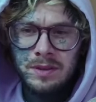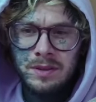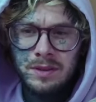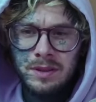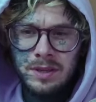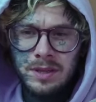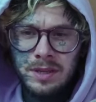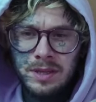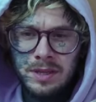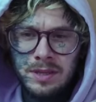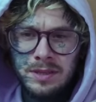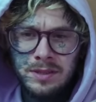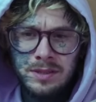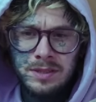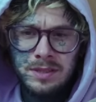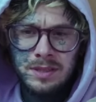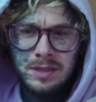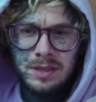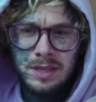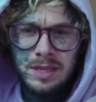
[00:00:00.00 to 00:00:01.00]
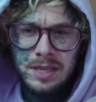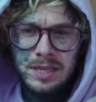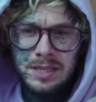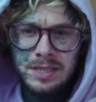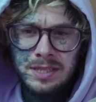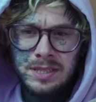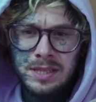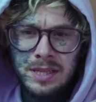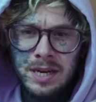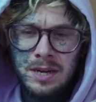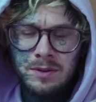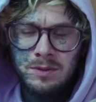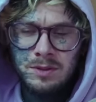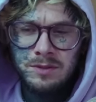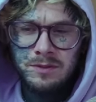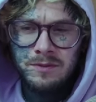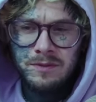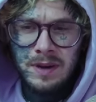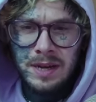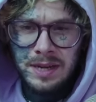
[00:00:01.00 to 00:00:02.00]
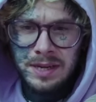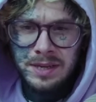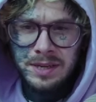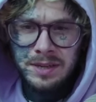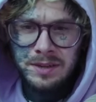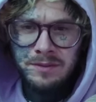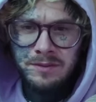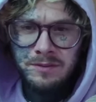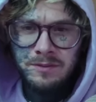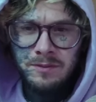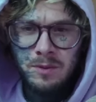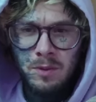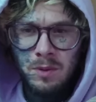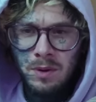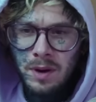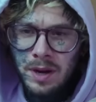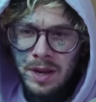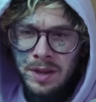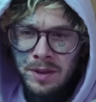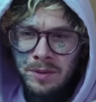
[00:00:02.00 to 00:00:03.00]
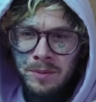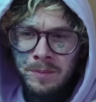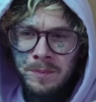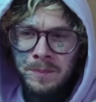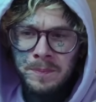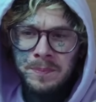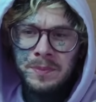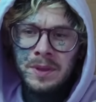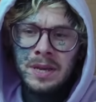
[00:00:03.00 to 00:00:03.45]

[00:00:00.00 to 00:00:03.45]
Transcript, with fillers: the list that I was finding for him.